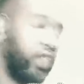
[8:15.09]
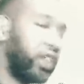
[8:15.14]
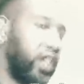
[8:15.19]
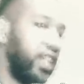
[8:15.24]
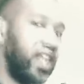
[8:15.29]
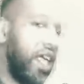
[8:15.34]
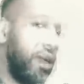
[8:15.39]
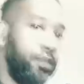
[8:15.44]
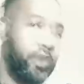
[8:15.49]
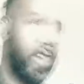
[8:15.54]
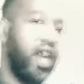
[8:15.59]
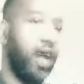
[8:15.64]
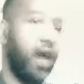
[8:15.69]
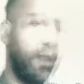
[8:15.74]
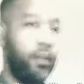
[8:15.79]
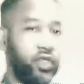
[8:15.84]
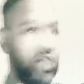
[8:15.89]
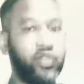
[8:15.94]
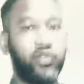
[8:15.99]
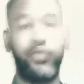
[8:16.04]
know the name yet.
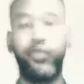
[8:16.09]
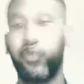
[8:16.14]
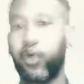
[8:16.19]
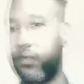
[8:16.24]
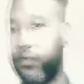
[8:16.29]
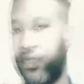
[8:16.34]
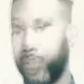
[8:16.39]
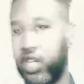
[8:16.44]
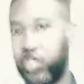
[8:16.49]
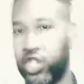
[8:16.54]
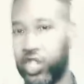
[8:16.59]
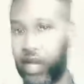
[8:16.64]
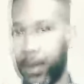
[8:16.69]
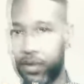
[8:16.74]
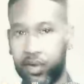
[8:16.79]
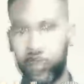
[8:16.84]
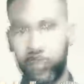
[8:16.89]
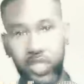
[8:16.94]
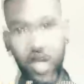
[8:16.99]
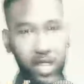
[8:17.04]
I'm just finishing up
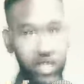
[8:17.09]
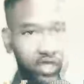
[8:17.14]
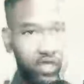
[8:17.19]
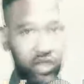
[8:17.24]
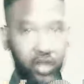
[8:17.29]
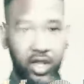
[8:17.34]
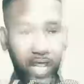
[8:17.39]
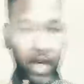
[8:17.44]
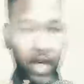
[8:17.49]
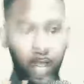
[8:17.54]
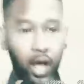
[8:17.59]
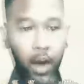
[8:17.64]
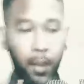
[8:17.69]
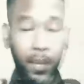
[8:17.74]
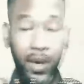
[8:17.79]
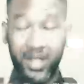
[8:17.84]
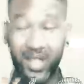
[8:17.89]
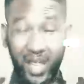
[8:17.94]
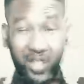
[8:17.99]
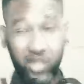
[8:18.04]
some touches on it,
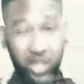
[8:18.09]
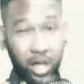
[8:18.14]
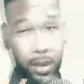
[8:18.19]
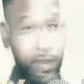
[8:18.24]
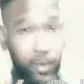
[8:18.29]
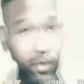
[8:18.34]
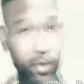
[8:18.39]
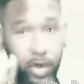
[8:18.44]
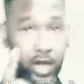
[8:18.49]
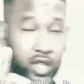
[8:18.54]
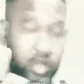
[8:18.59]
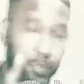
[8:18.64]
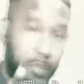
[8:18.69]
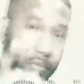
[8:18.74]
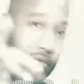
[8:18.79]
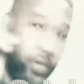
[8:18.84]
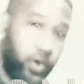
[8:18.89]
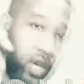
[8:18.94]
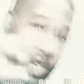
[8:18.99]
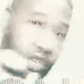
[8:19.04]
but that's going to be released
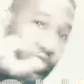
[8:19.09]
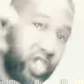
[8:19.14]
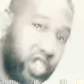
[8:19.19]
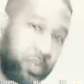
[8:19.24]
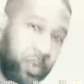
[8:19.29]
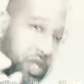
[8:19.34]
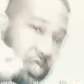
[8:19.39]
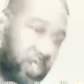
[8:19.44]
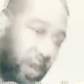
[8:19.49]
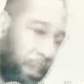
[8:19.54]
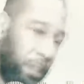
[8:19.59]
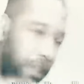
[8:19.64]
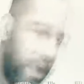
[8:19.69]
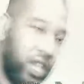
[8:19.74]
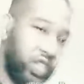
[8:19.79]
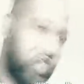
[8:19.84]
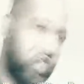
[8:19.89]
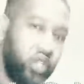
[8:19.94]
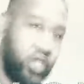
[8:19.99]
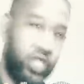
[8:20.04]
before the Christmas, so
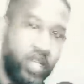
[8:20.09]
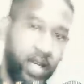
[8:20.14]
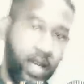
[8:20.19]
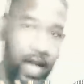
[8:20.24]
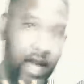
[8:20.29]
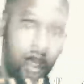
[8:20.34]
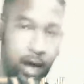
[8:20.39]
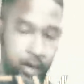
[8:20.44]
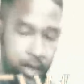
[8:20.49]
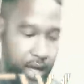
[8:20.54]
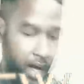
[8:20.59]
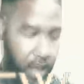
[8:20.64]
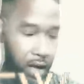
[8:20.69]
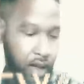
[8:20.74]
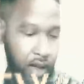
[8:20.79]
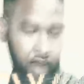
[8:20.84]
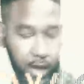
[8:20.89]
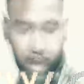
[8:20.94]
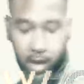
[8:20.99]
make sure you check that out, yeah?